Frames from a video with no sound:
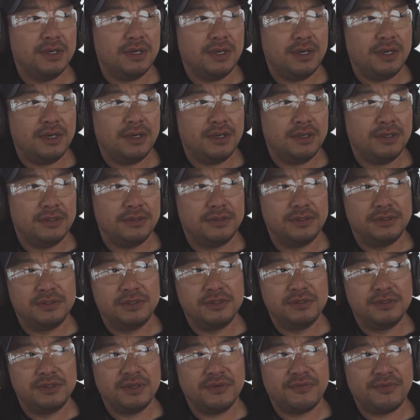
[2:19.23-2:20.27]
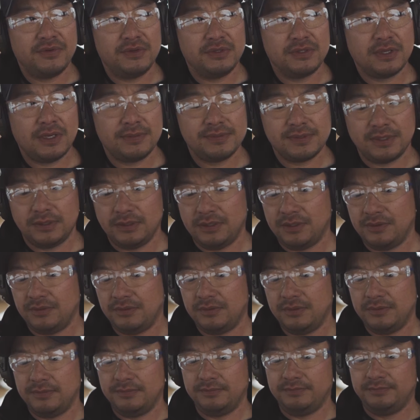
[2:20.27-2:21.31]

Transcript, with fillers: uh, the two different types of load.